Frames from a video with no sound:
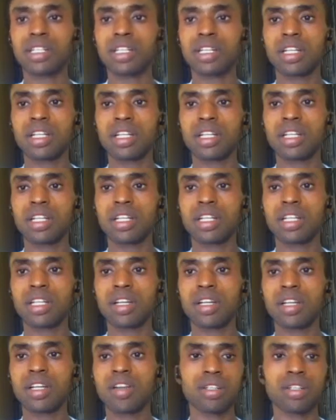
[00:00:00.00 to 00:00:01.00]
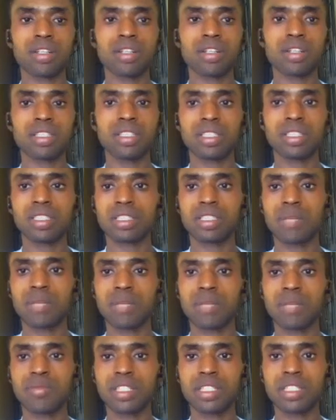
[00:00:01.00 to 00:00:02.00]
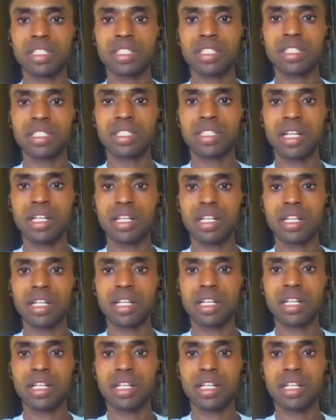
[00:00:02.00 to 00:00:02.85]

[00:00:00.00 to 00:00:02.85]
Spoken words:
If we are to click on this, let me bring this down.